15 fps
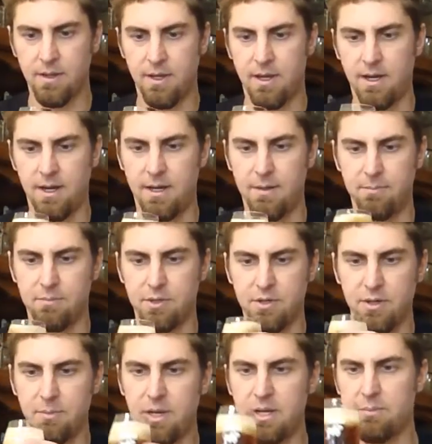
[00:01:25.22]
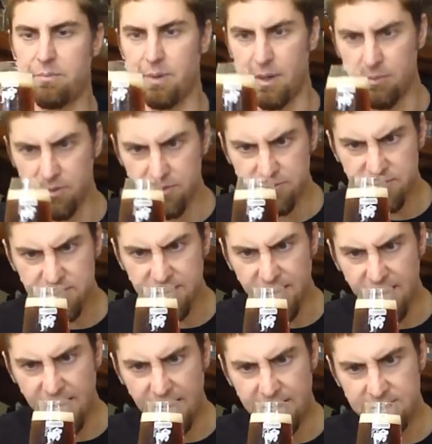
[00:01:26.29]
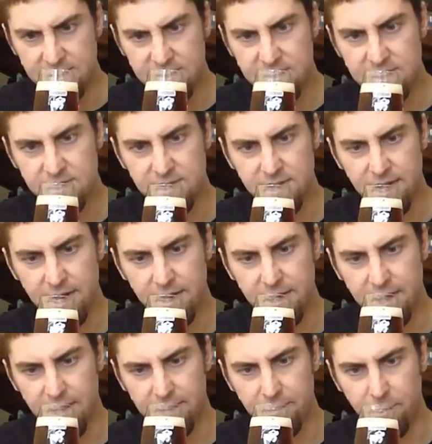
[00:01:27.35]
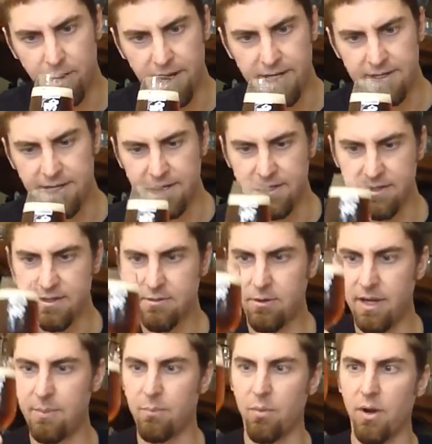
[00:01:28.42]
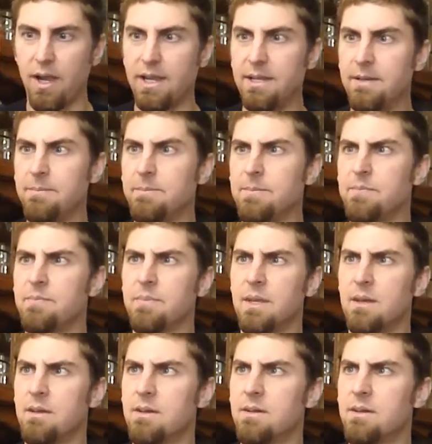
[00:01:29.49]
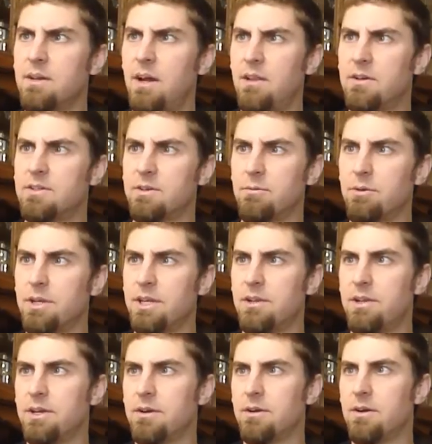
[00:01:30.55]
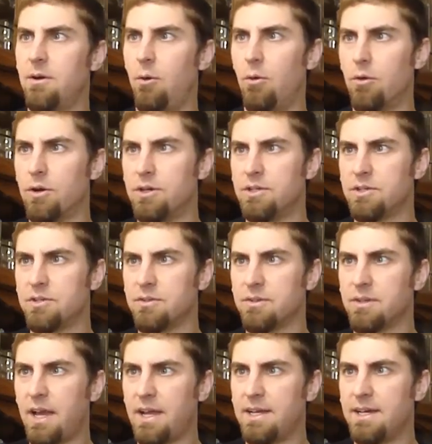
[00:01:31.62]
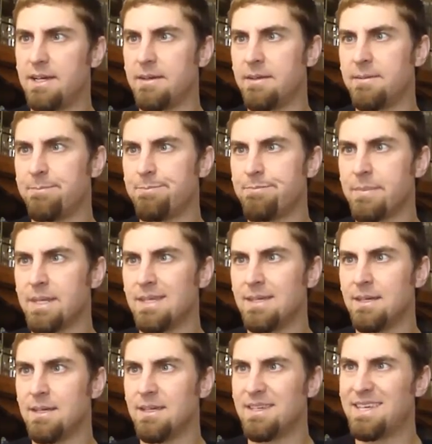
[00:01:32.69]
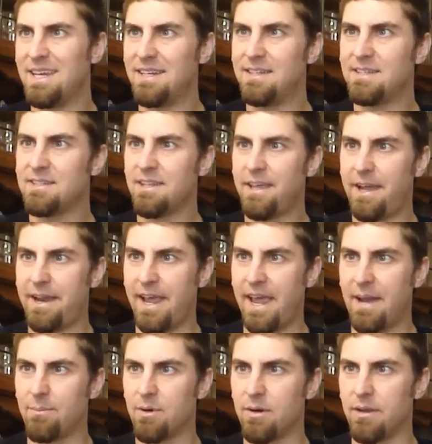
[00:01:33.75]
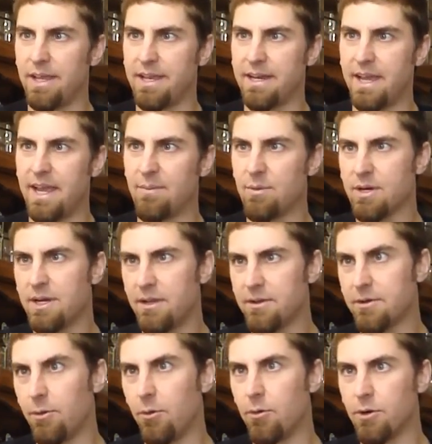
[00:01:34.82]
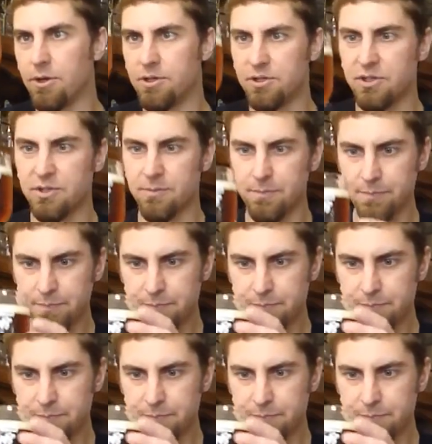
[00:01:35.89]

Uh, good amount of bubbles. The head's slightly off-white, not quite bright. Color's a really clear orange, kind of getting into that amber, like an amber-colored orange